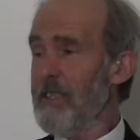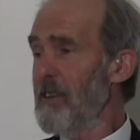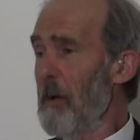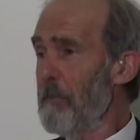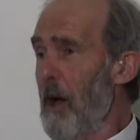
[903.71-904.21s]
There's
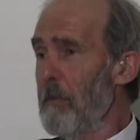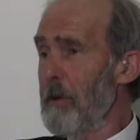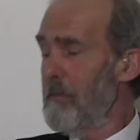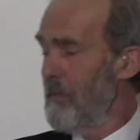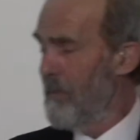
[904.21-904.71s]
no
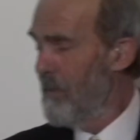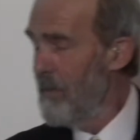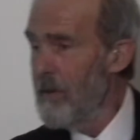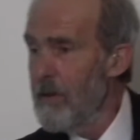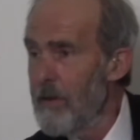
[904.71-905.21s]
problem.
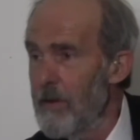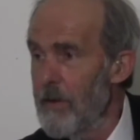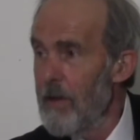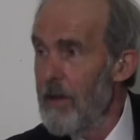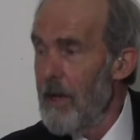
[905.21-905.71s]

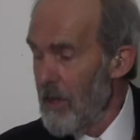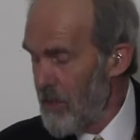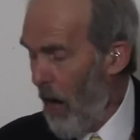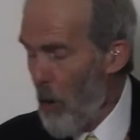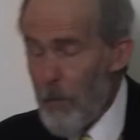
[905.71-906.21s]

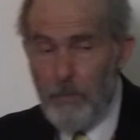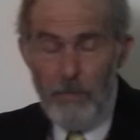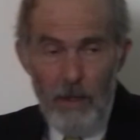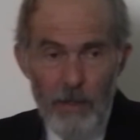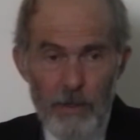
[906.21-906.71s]
So,
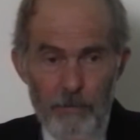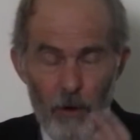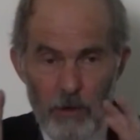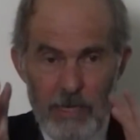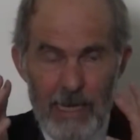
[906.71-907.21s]
the
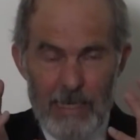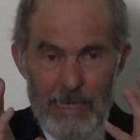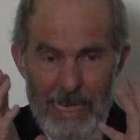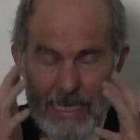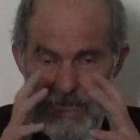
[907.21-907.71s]

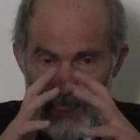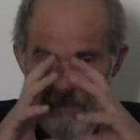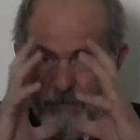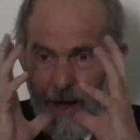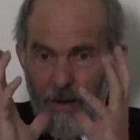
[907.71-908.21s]
vortex is
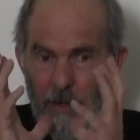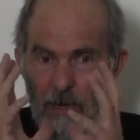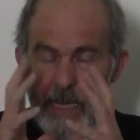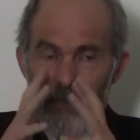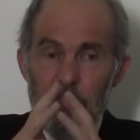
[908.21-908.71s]

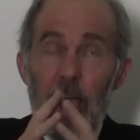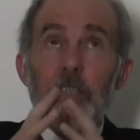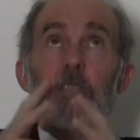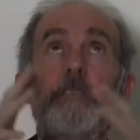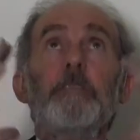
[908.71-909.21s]
spherical. It
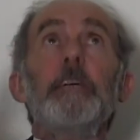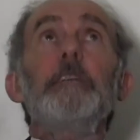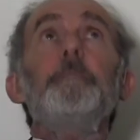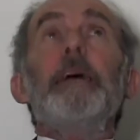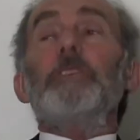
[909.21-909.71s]
creates
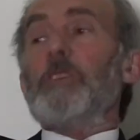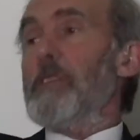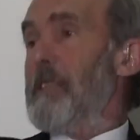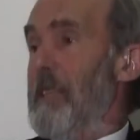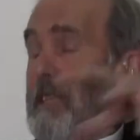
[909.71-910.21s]
3
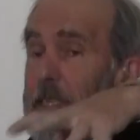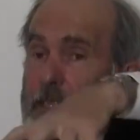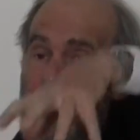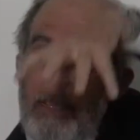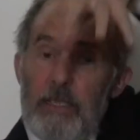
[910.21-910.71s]
dimensions. It
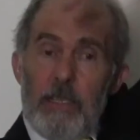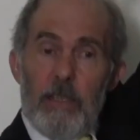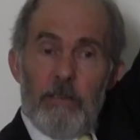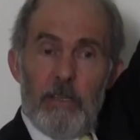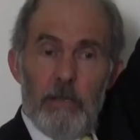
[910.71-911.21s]
extends
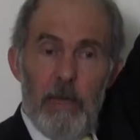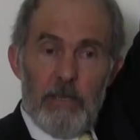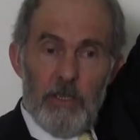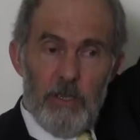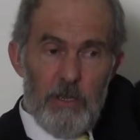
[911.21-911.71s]
in 3
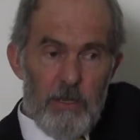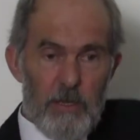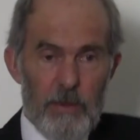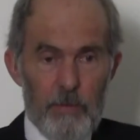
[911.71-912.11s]
dimensions.